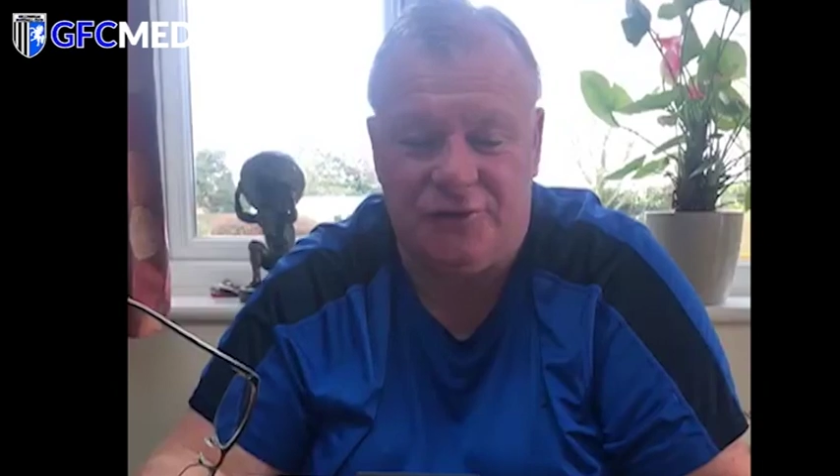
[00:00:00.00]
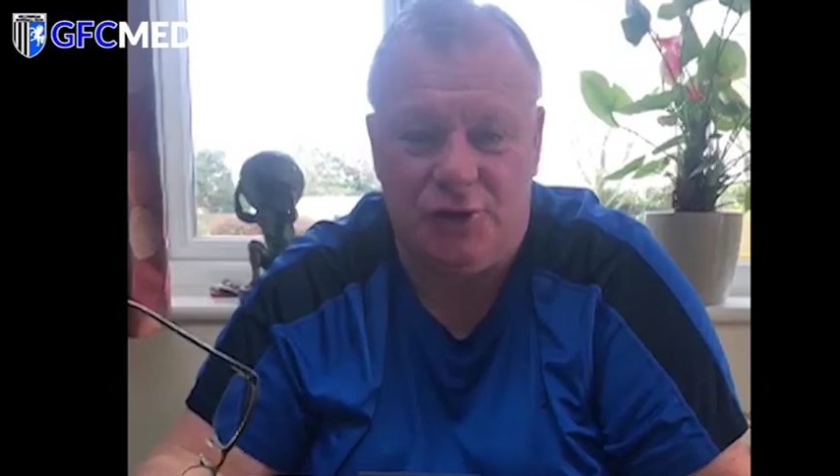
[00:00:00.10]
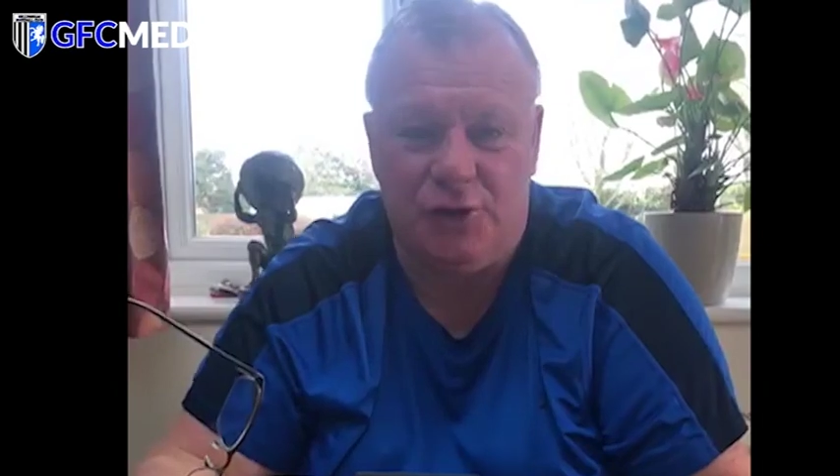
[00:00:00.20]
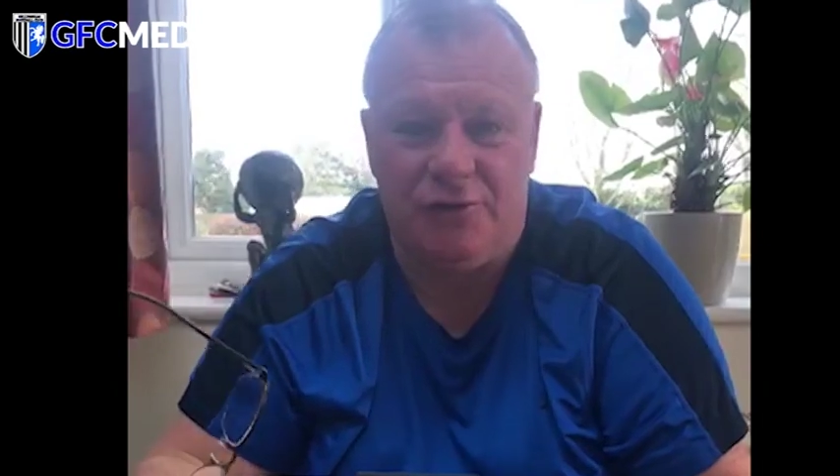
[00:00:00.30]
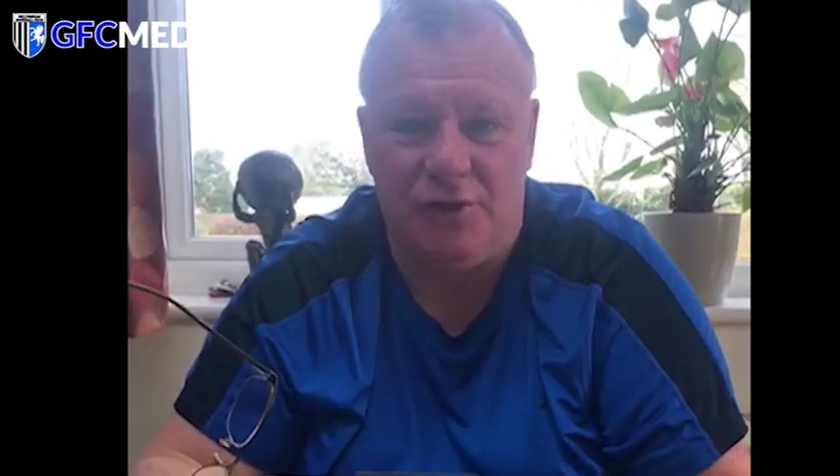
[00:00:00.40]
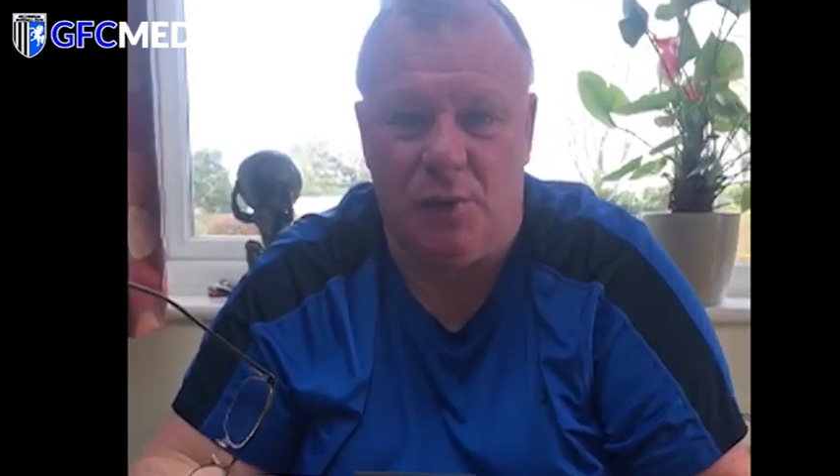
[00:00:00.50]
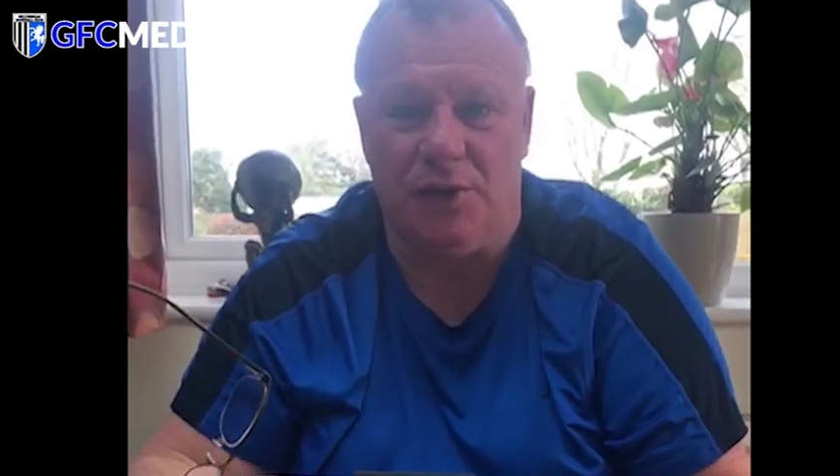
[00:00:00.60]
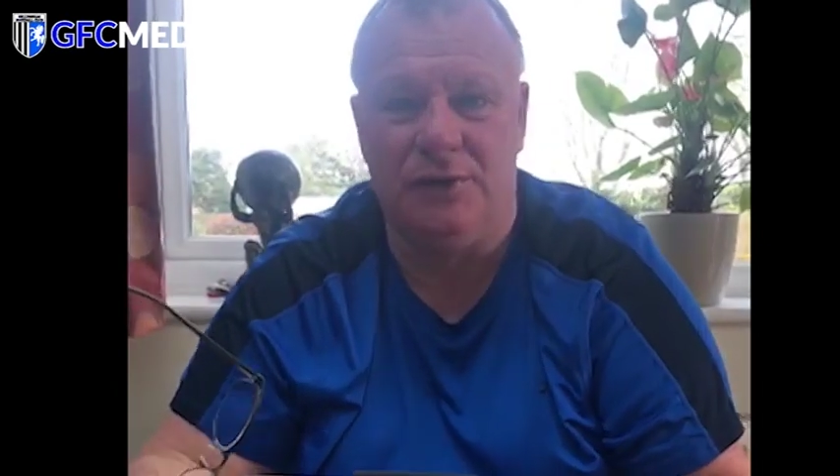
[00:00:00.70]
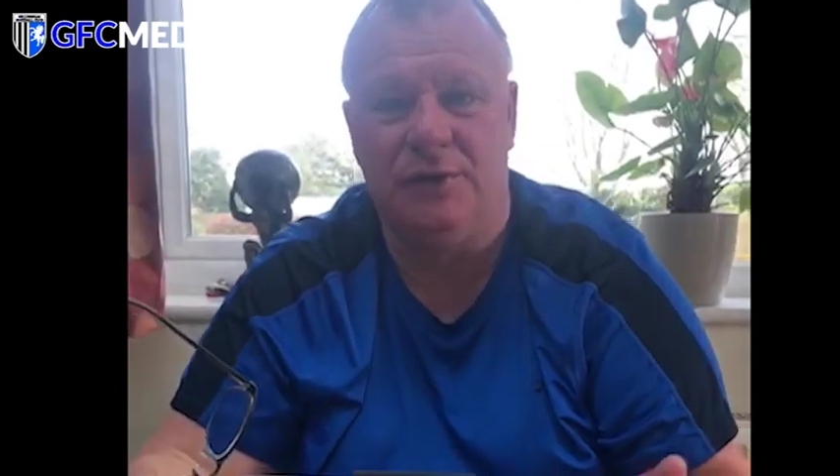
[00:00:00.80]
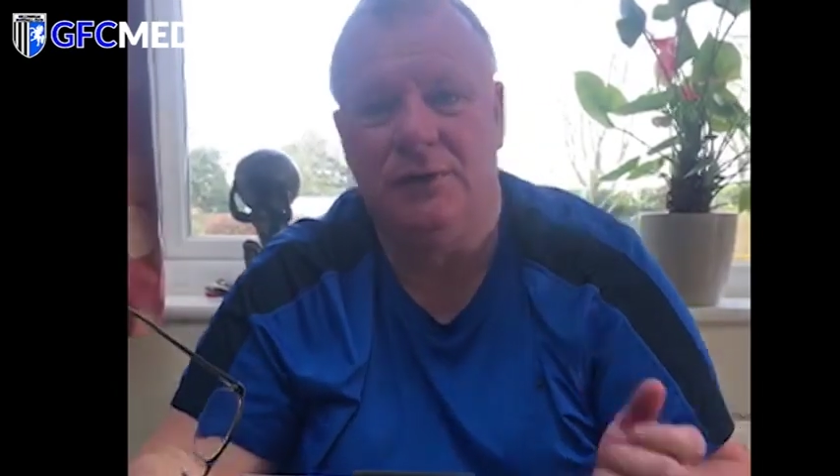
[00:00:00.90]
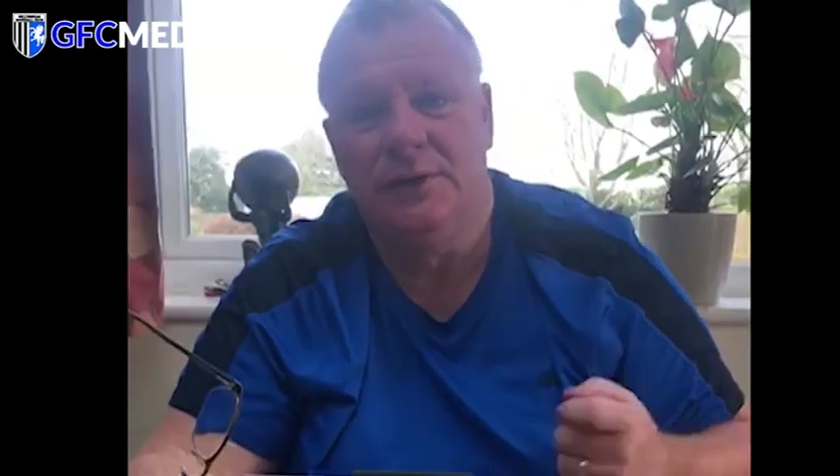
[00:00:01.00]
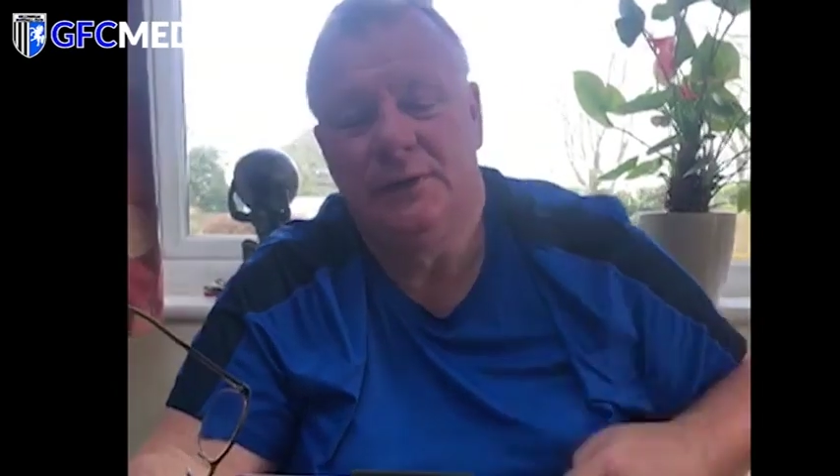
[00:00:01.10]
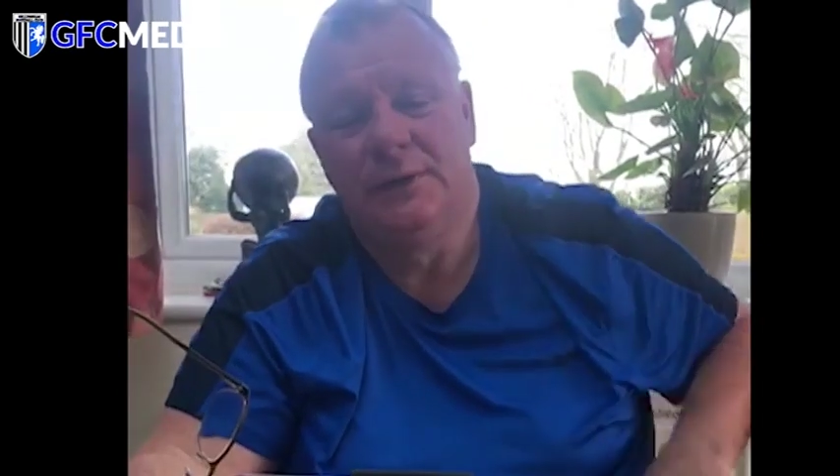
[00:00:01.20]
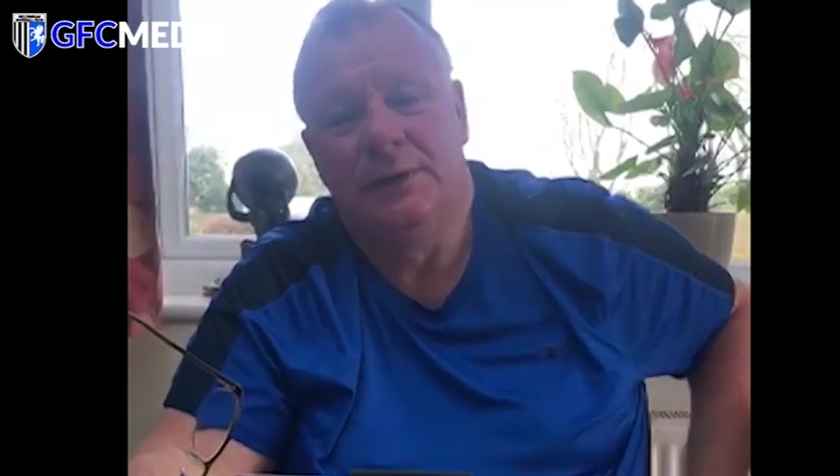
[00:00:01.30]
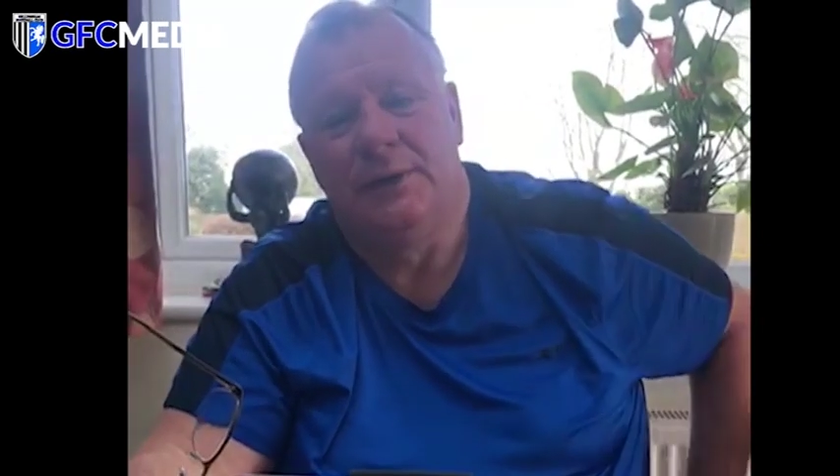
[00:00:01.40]
Afternoon, everyone,
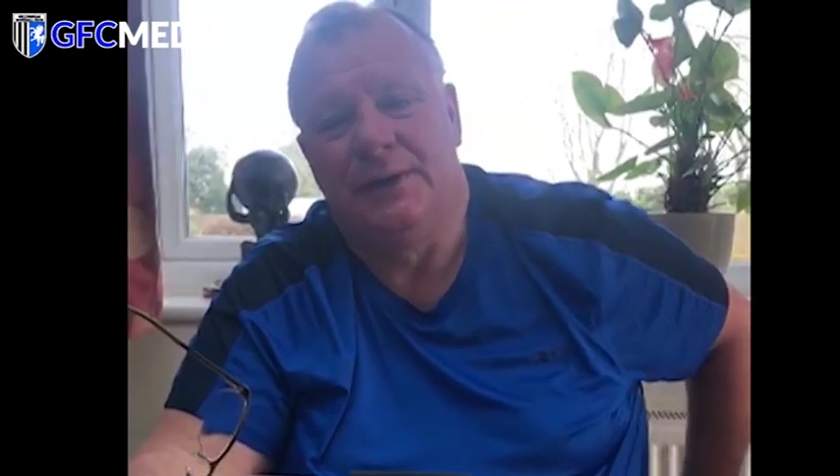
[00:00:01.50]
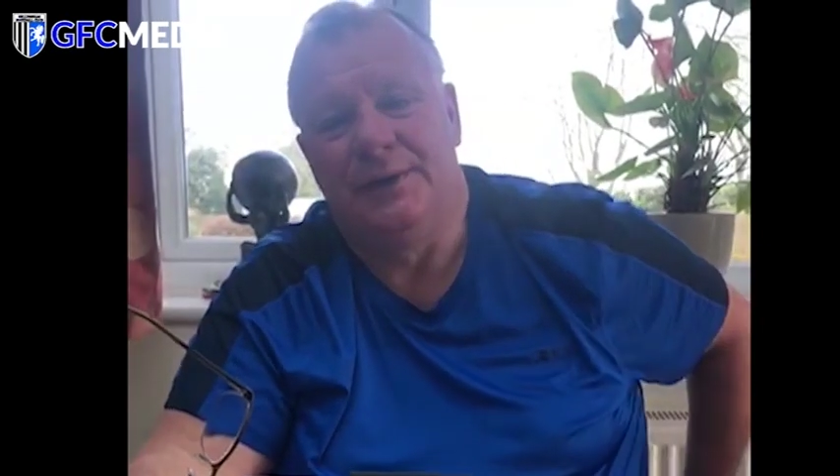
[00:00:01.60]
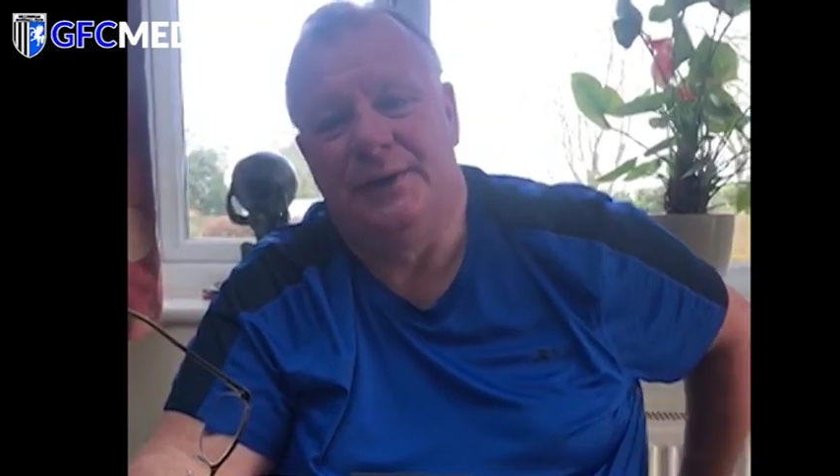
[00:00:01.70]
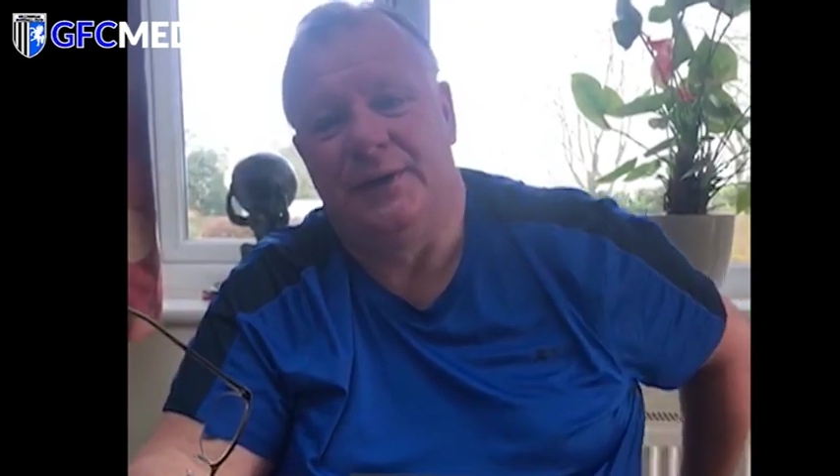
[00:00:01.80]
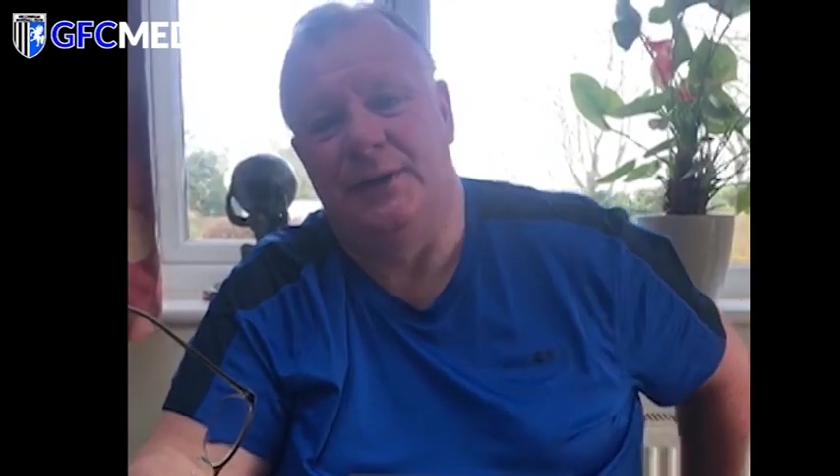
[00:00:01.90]
and